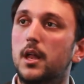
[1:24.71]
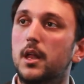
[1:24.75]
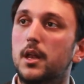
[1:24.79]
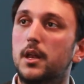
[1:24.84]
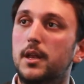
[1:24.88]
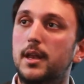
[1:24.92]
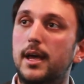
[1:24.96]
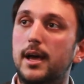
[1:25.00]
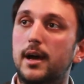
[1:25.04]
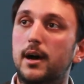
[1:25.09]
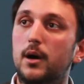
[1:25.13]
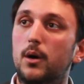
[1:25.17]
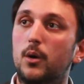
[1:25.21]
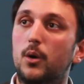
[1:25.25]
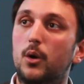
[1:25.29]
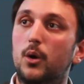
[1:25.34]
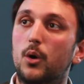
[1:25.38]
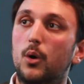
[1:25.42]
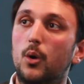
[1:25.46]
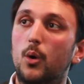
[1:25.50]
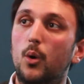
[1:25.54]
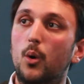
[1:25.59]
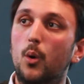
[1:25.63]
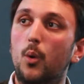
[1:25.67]
Now,
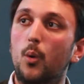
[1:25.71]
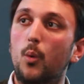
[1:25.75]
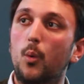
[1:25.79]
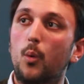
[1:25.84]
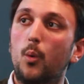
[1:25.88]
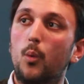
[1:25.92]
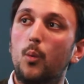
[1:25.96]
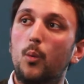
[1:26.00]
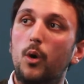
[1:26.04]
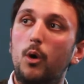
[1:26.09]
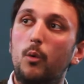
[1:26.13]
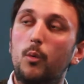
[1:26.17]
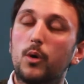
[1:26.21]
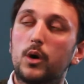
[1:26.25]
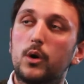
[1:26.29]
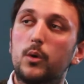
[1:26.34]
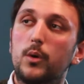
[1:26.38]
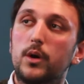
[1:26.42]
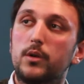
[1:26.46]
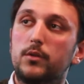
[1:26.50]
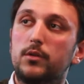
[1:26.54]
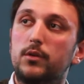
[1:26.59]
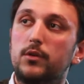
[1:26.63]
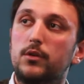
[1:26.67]
what we're
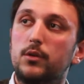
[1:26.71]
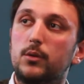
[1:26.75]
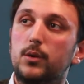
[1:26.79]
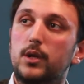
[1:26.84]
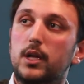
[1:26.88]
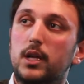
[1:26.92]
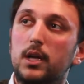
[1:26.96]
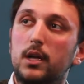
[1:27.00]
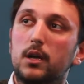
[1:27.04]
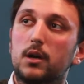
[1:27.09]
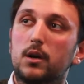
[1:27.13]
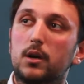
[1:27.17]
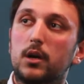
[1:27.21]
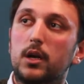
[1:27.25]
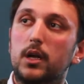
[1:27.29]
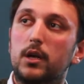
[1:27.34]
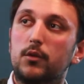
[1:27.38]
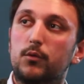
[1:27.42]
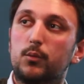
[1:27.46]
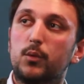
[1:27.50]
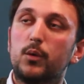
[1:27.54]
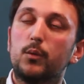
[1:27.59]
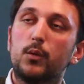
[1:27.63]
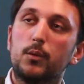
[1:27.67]
going to do here
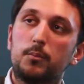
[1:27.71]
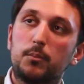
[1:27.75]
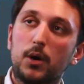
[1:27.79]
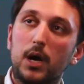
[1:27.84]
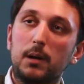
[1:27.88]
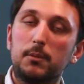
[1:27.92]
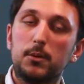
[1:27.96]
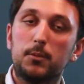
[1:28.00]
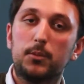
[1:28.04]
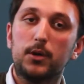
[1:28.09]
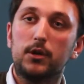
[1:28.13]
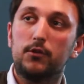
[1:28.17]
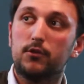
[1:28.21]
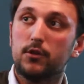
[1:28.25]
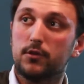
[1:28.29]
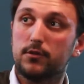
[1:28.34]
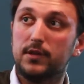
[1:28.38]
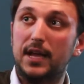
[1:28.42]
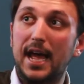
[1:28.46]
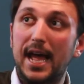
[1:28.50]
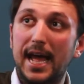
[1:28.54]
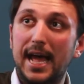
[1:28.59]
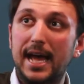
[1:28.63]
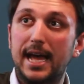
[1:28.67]
is we would probably just
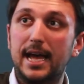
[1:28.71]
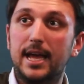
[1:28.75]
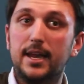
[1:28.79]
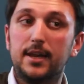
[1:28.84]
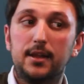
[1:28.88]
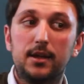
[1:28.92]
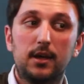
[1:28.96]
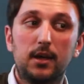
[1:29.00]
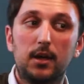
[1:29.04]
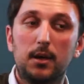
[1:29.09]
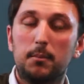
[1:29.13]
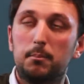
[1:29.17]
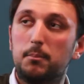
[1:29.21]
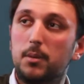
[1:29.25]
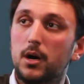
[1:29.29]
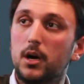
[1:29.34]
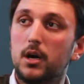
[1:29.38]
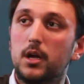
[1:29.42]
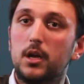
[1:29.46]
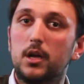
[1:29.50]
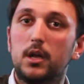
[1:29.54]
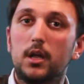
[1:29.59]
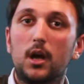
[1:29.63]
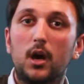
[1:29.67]
add,
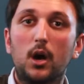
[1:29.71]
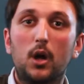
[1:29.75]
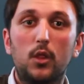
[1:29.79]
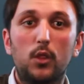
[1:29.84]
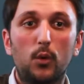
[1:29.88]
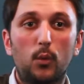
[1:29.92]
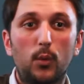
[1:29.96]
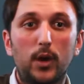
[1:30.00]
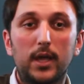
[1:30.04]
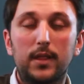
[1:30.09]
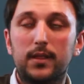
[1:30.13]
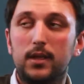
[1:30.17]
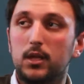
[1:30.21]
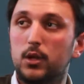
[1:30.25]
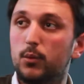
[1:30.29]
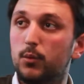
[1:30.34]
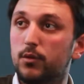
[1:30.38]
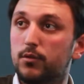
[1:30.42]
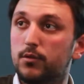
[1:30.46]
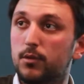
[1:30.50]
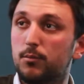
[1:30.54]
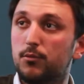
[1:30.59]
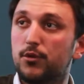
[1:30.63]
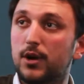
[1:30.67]
but the way that you would
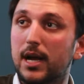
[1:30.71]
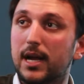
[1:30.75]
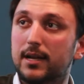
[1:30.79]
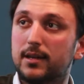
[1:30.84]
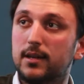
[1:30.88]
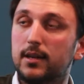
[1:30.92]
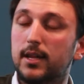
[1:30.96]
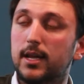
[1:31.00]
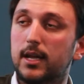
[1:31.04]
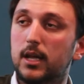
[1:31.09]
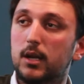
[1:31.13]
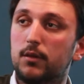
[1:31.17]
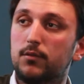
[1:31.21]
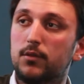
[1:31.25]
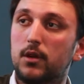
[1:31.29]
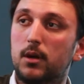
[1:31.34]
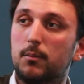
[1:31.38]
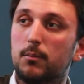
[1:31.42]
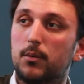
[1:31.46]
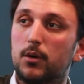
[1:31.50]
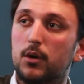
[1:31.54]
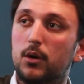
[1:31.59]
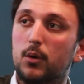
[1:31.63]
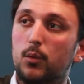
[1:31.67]
subtract a negative
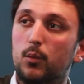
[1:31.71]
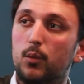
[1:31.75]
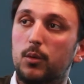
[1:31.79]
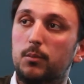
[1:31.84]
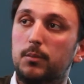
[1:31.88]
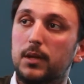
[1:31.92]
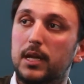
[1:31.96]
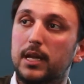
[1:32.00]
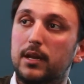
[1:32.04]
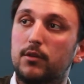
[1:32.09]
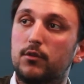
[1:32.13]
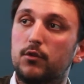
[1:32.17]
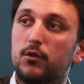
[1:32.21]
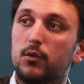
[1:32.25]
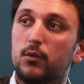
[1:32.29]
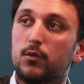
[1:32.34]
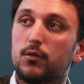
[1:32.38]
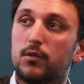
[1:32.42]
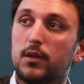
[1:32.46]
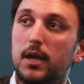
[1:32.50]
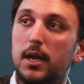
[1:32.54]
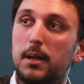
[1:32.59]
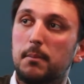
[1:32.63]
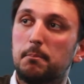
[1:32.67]
number would be to
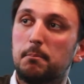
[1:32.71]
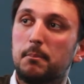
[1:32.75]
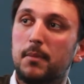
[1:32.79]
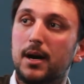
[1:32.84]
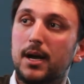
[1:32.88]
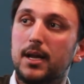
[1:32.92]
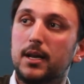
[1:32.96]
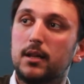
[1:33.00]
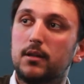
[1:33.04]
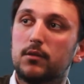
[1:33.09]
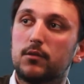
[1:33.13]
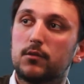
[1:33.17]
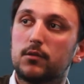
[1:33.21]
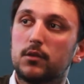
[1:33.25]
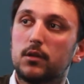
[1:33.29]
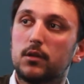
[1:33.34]
say minus